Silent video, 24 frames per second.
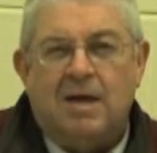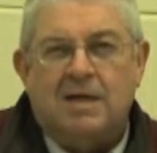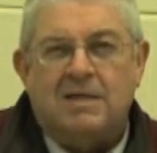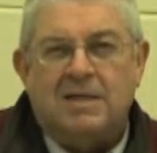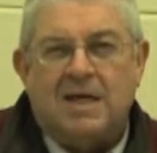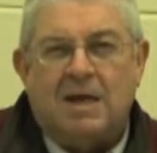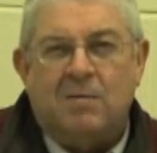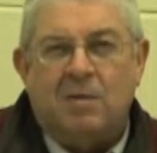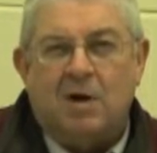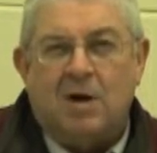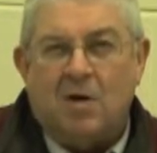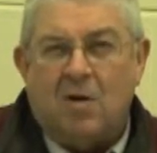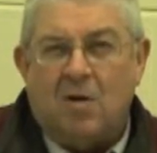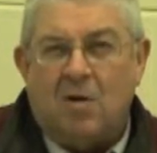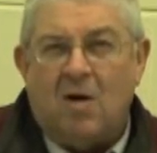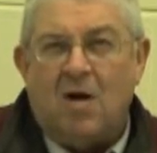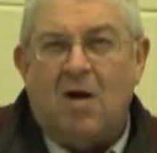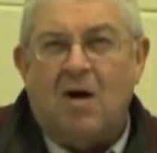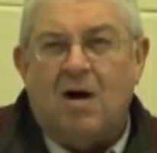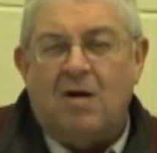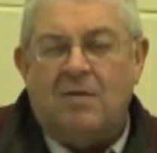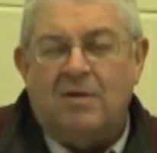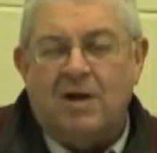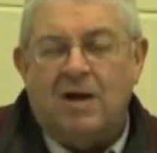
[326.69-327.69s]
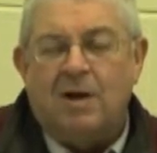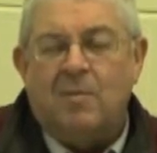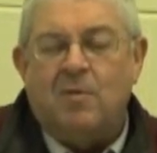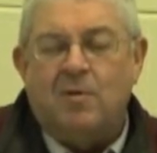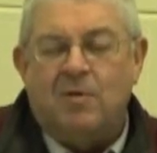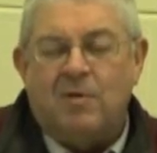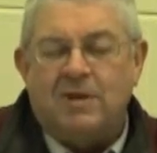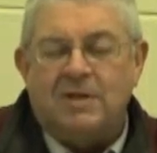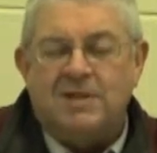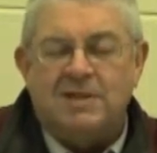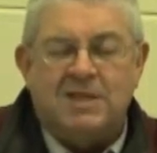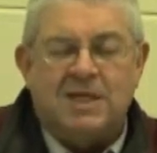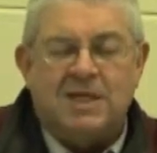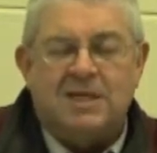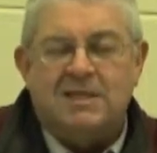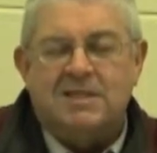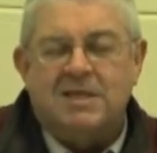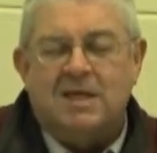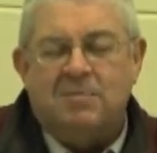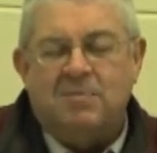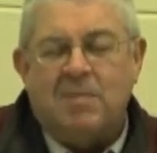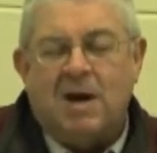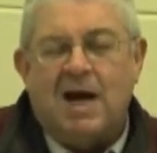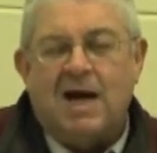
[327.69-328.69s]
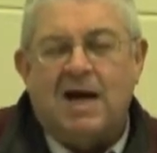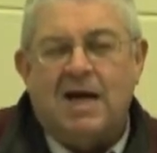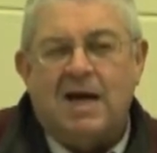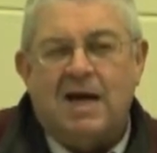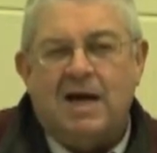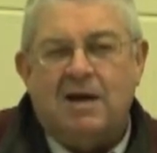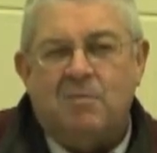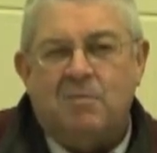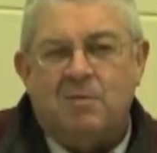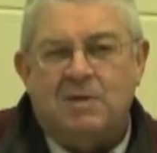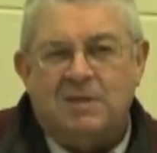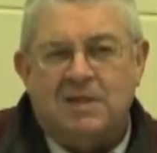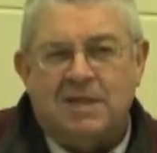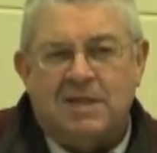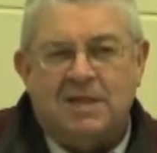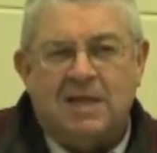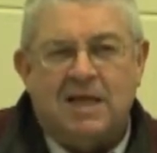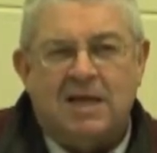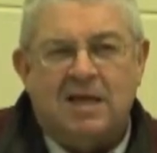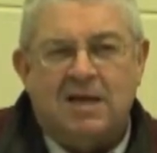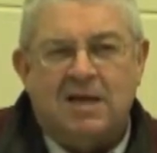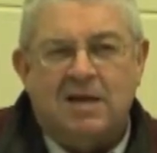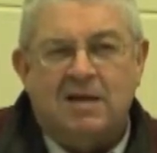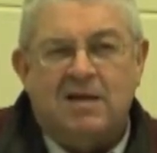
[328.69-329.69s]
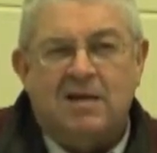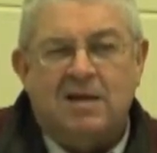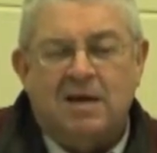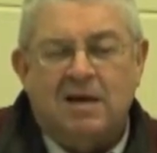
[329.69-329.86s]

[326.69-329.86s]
As I recall, the number that sticks in my head was that the